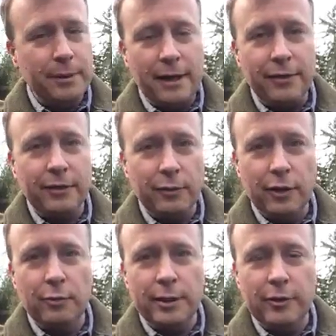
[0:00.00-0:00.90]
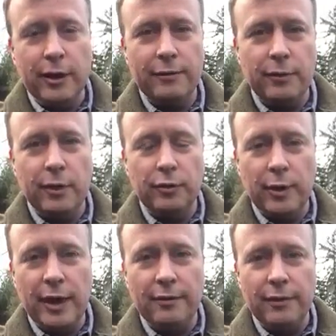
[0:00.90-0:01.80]
but I think really would be great for those
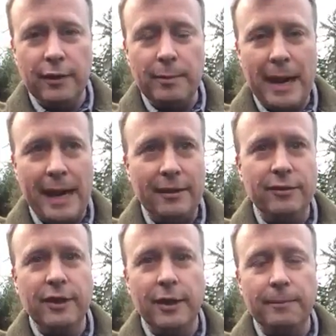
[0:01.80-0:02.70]
who have in the past.